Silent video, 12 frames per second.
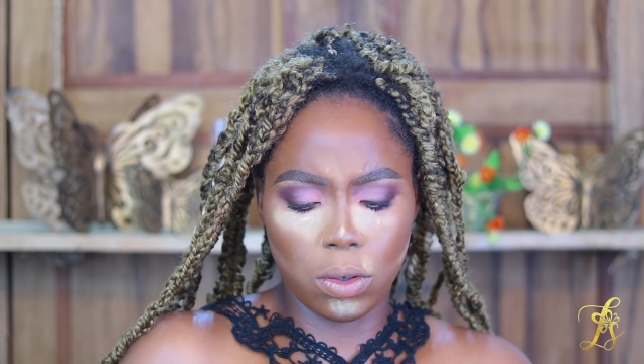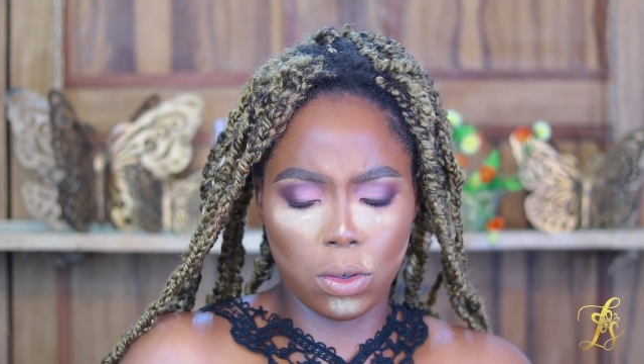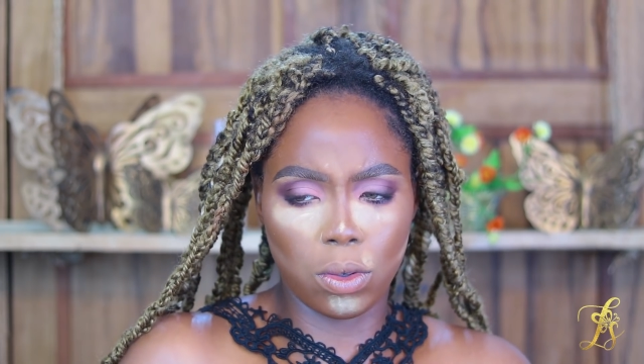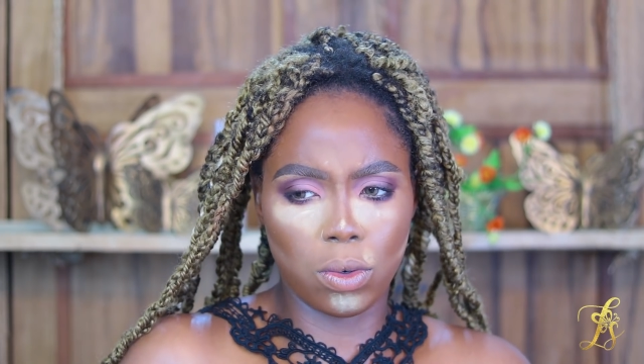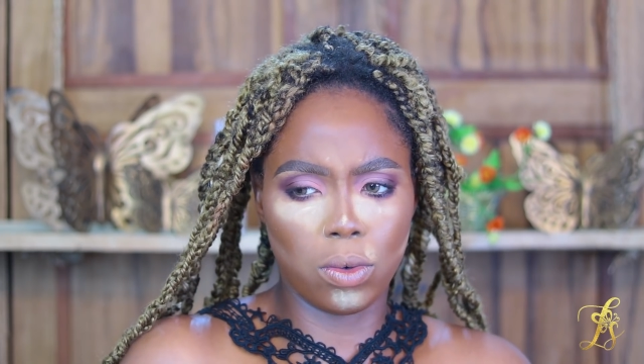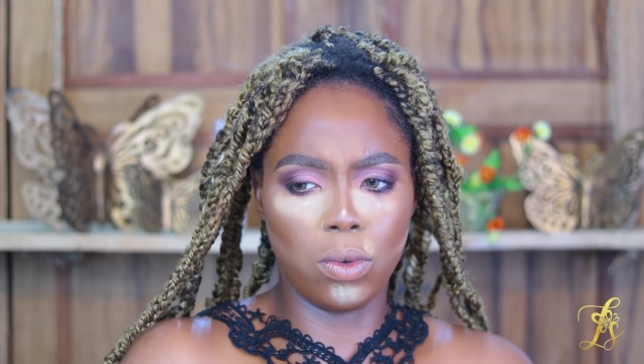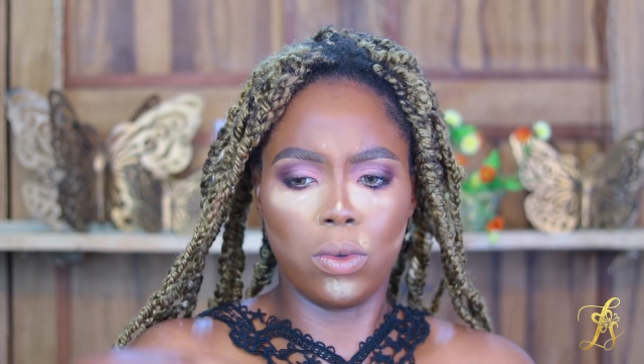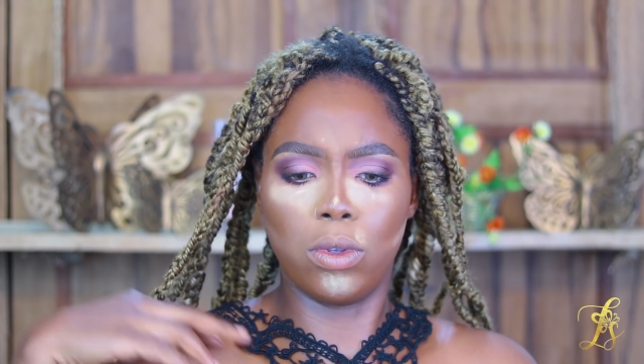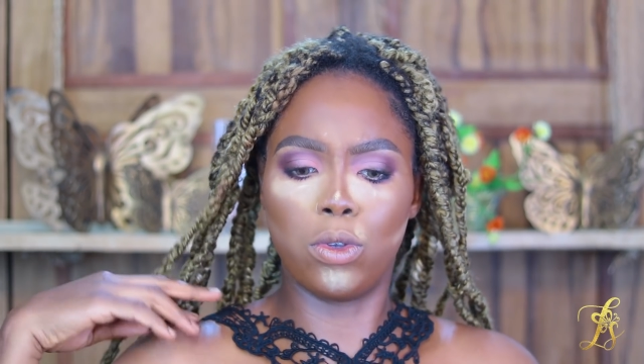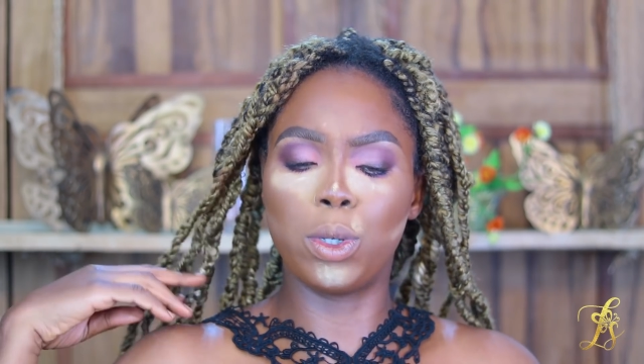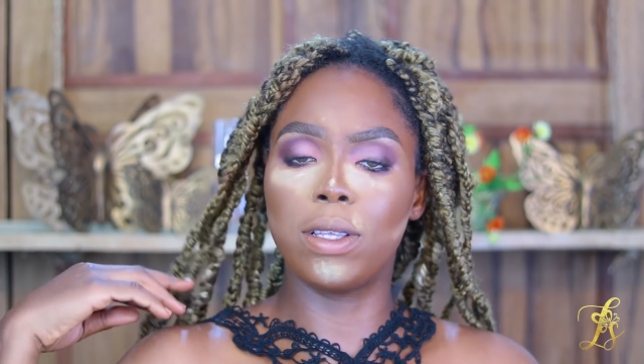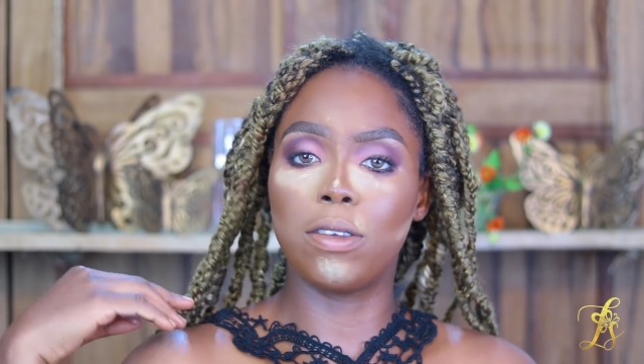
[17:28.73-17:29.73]

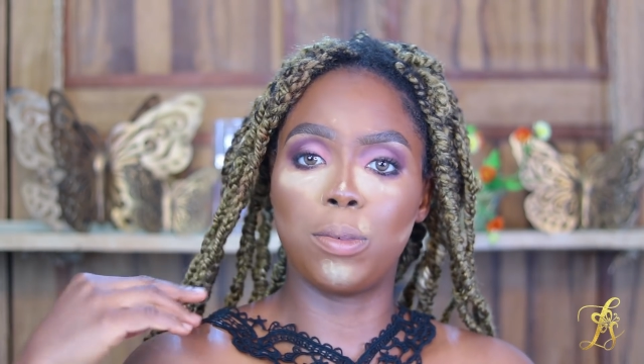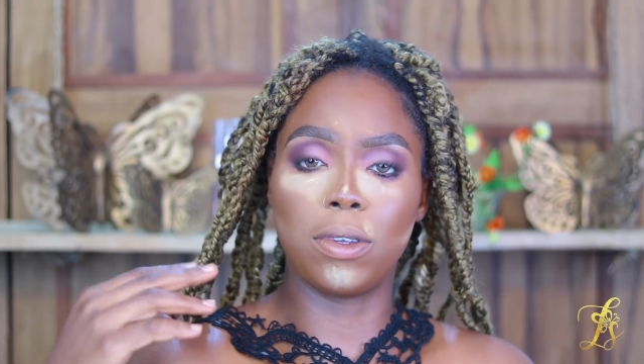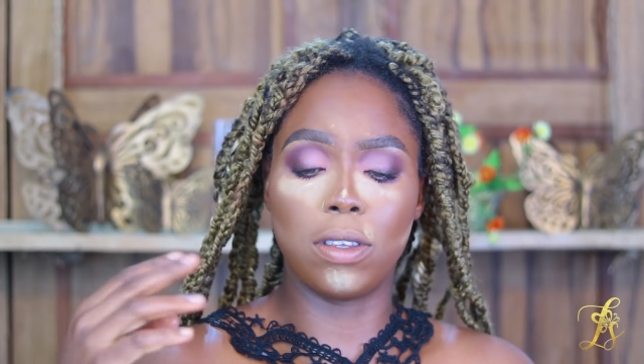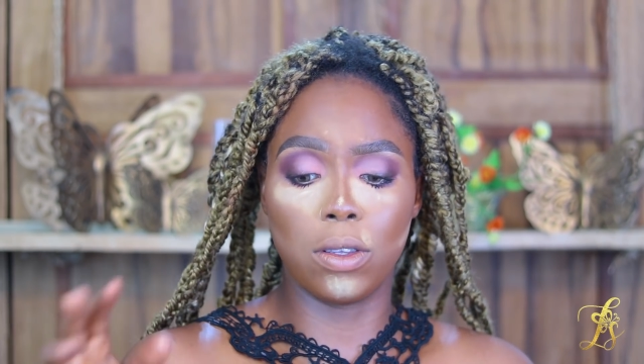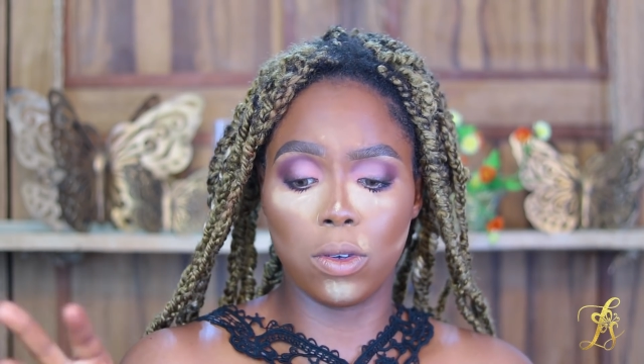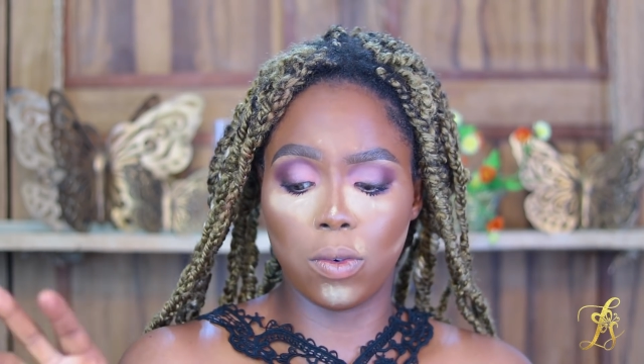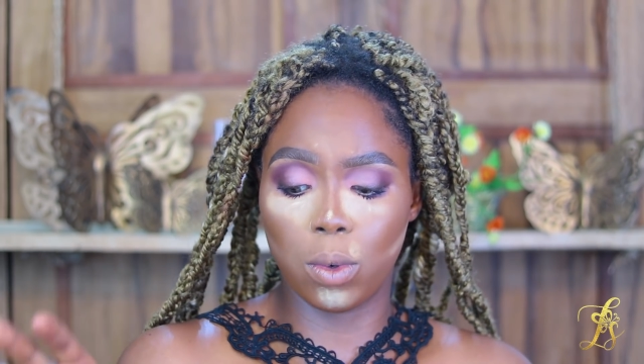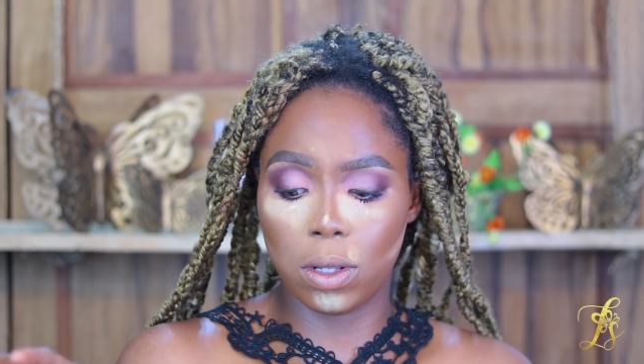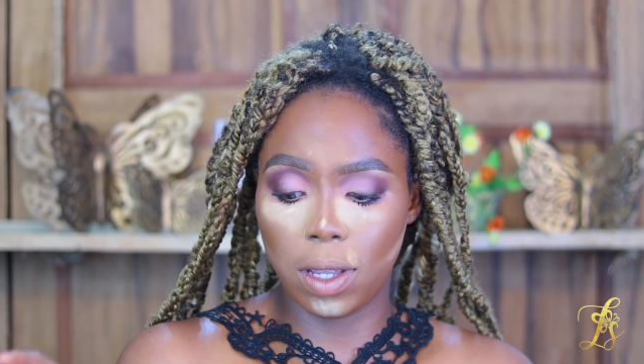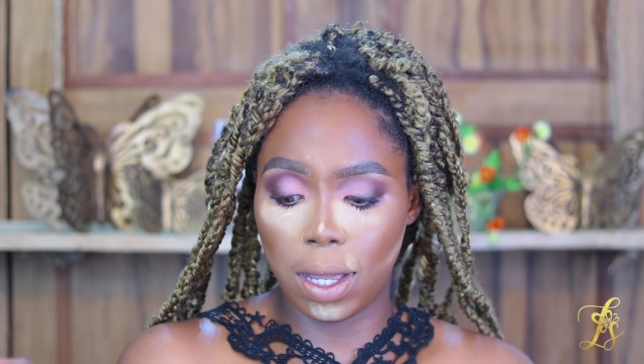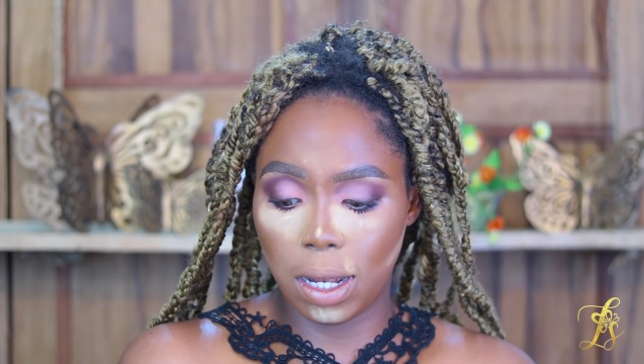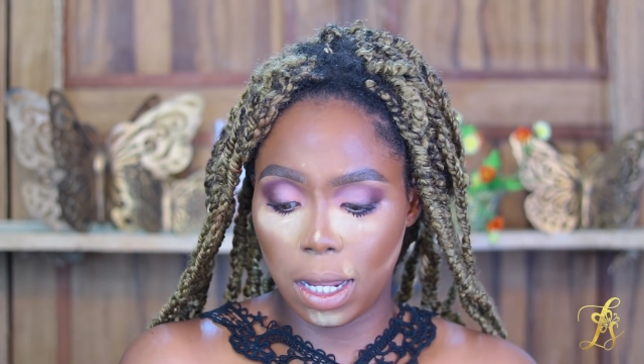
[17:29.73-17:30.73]
20% of
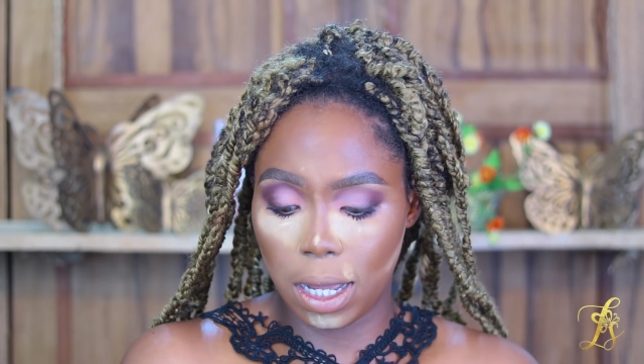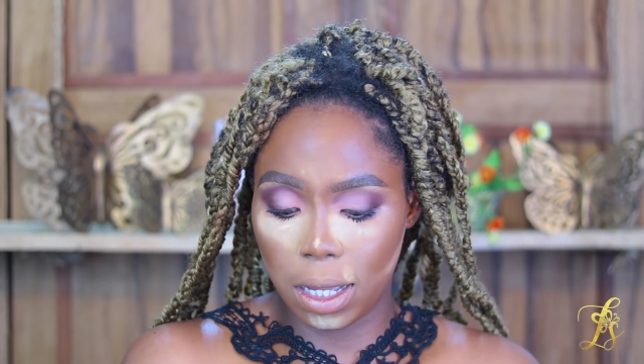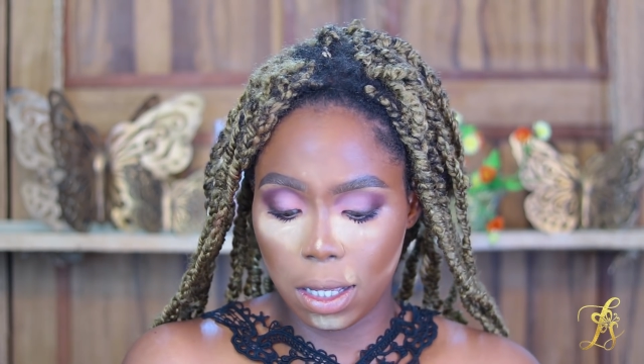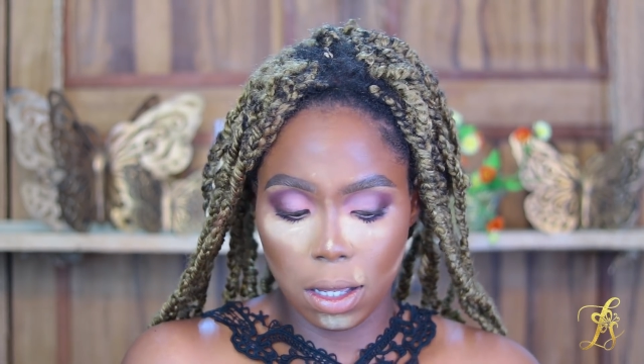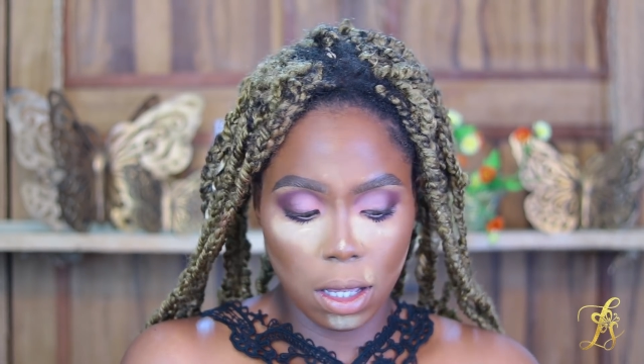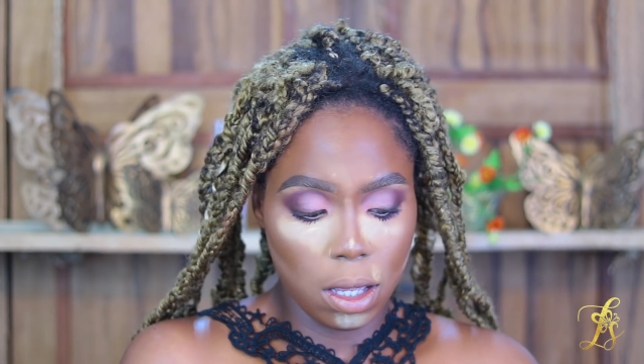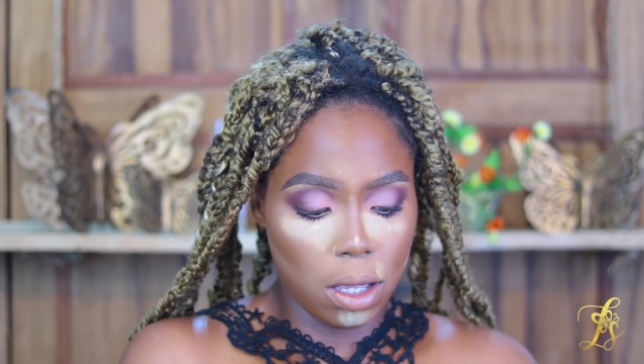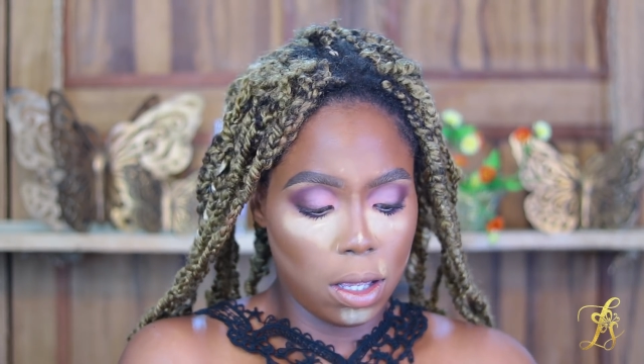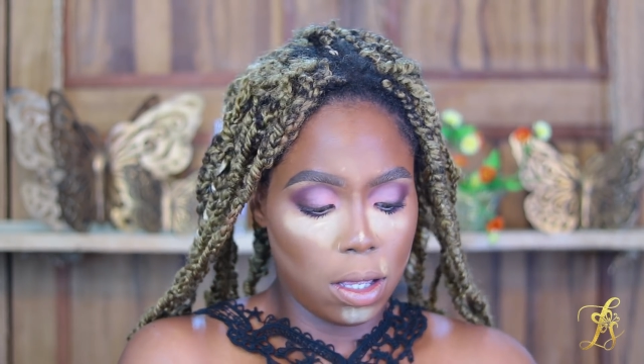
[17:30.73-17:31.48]
what I like,